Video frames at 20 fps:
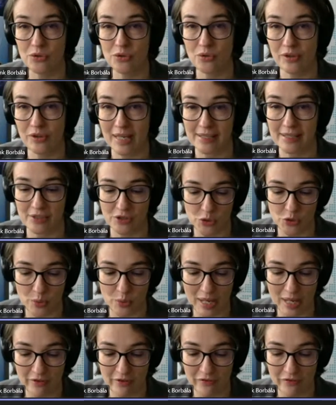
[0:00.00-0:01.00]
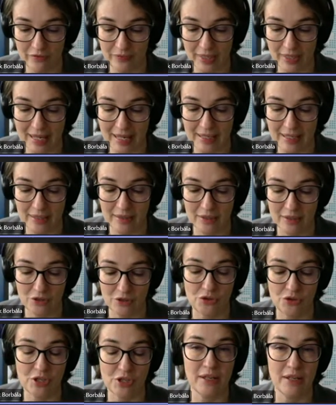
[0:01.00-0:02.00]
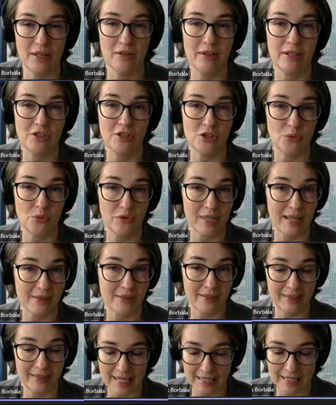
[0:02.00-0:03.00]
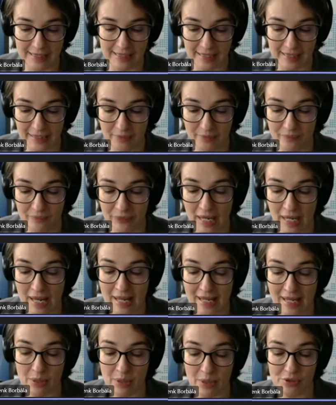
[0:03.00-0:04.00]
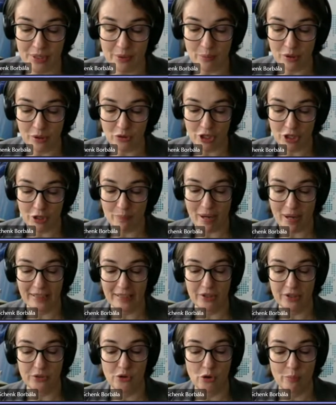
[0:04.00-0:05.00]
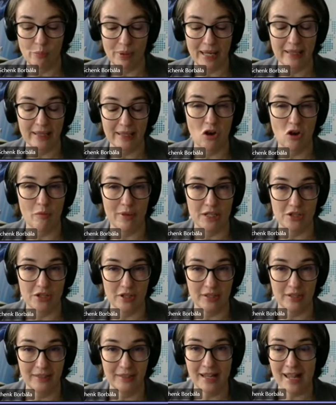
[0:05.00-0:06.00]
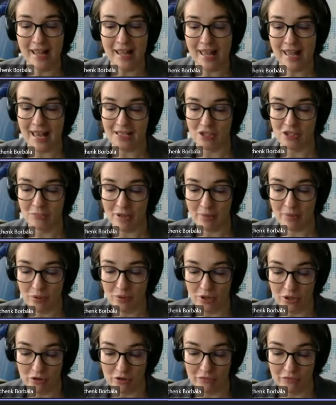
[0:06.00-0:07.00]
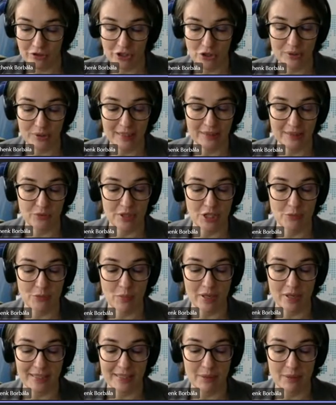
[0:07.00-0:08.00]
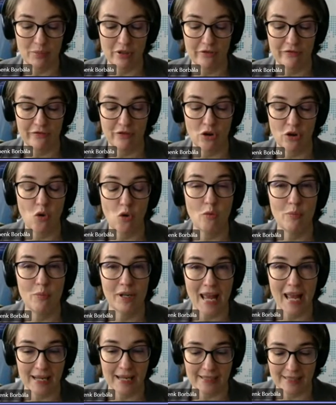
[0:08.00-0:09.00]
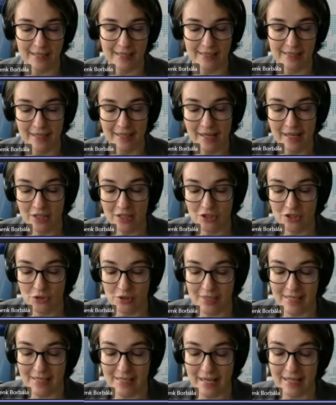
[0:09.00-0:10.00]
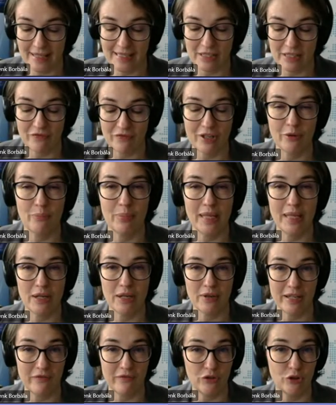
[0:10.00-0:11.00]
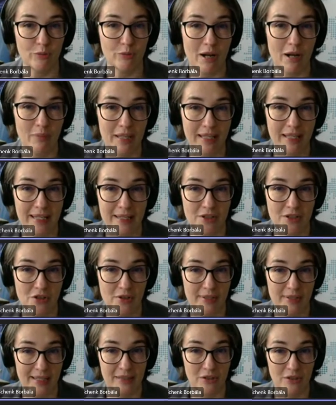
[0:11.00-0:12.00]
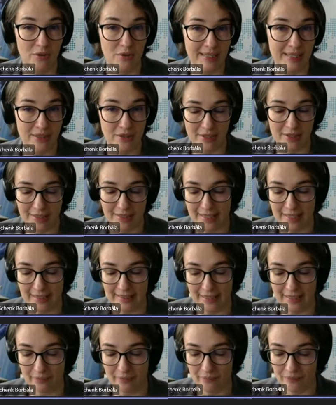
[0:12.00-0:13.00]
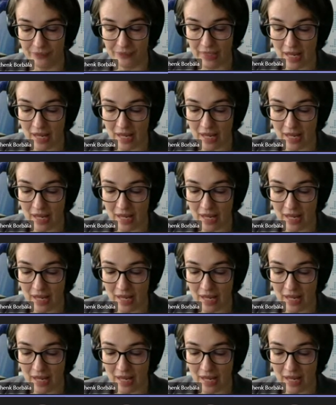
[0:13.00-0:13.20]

2012 and to January 2018, he was employed by the European Commission as a member of the unit responsible for open access to scientific peer-reviewed publications and research data.